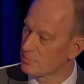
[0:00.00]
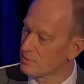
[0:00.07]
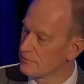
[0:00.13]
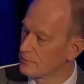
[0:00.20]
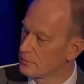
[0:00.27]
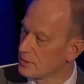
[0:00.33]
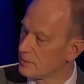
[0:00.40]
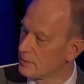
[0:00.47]

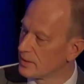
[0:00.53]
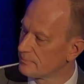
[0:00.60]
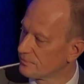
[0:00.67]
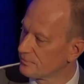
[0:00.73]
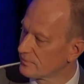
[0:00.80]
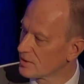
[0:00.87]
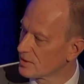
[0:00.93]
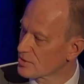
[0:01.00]
before, Emma.
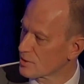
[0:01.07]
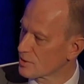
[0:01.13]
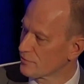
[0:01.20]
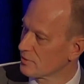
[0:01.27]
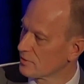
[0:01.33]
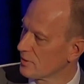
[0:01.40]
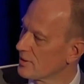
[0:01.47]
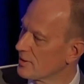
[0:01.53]
Sorry
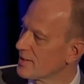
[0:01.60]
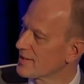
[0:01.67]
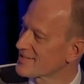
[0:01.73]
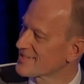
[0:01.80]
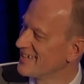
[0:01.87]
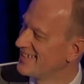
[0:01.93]
for the long answer.